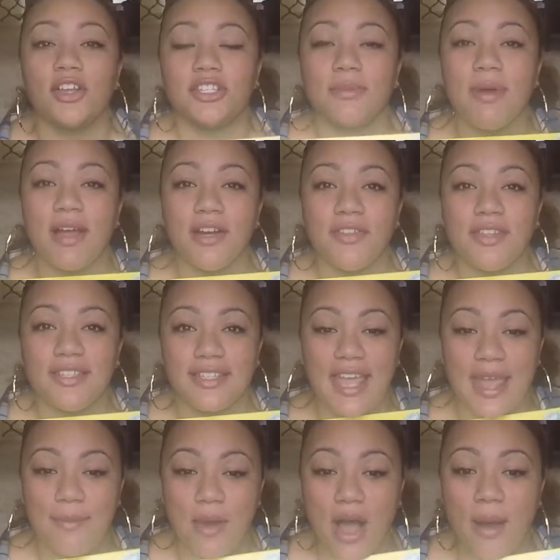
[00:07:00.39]
I also bought her this
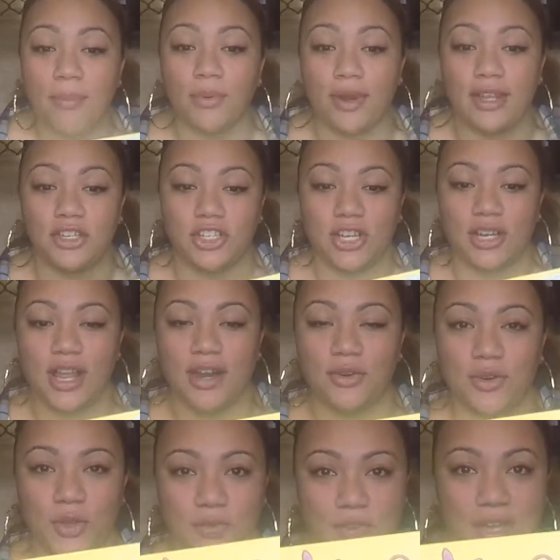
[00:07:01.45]
game, Operation. I
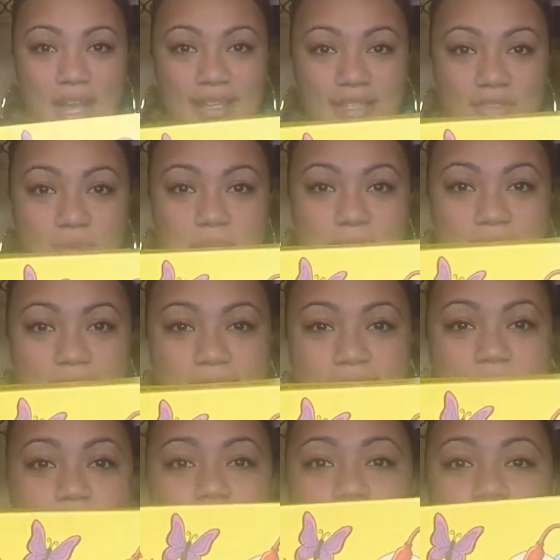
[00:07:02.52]
don't know if you guys ever played
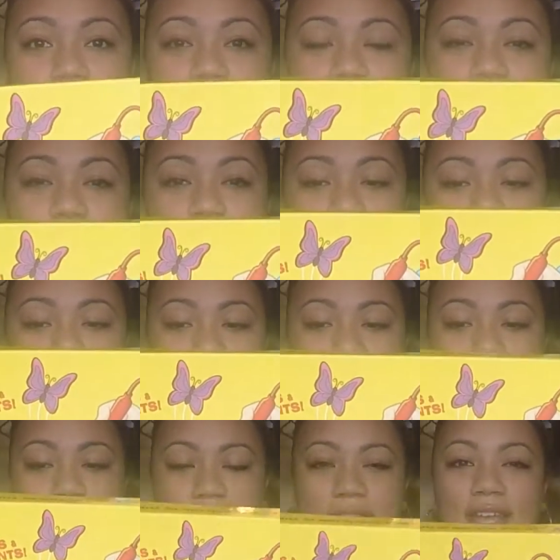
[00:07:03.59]
this when you were kids,
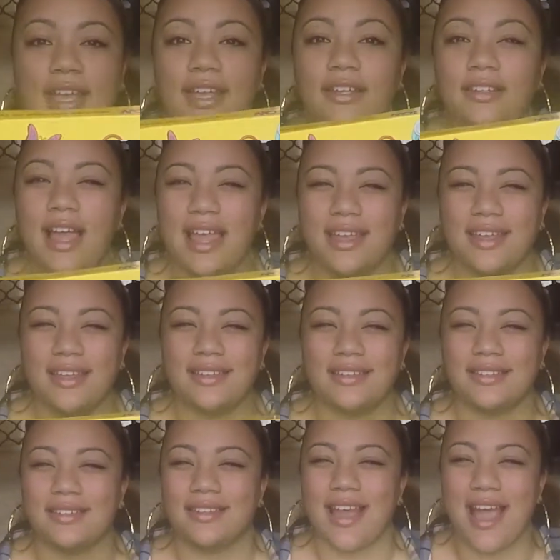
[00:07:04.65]
but it like is
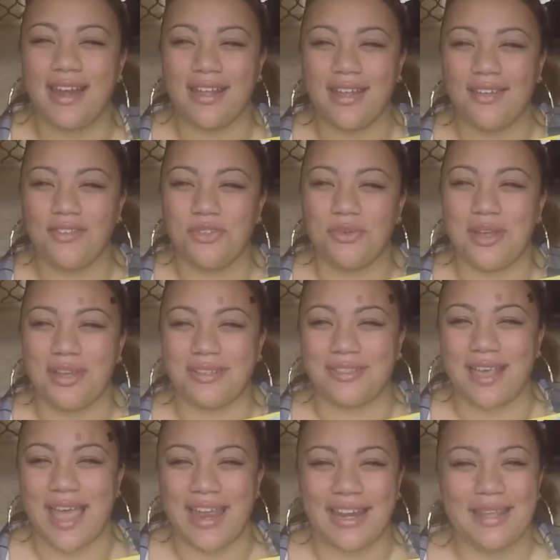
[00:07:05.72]
kind of gives you
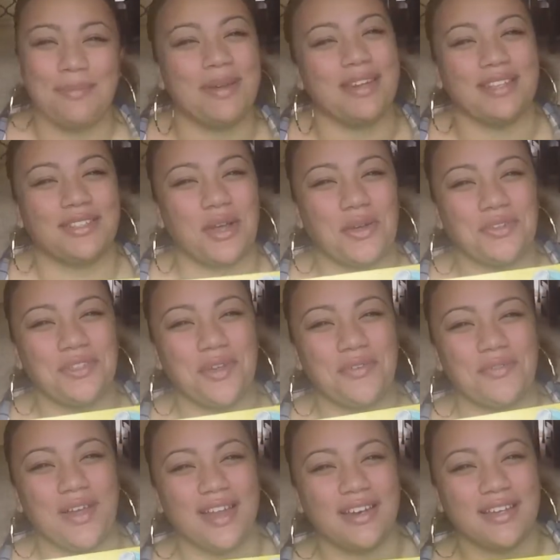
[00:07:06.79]
anxiety, but it's also
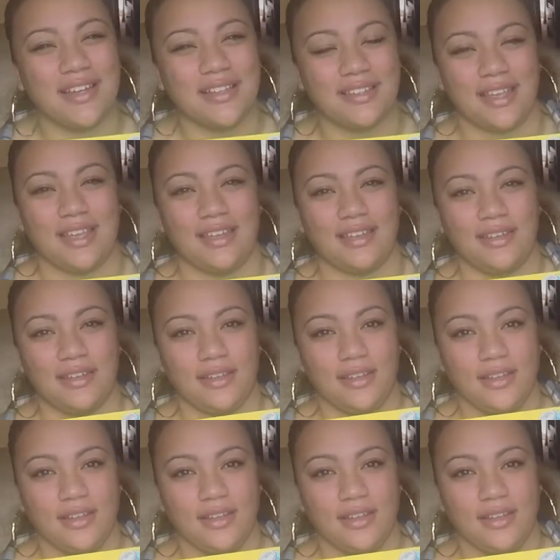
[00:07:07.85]
fun because like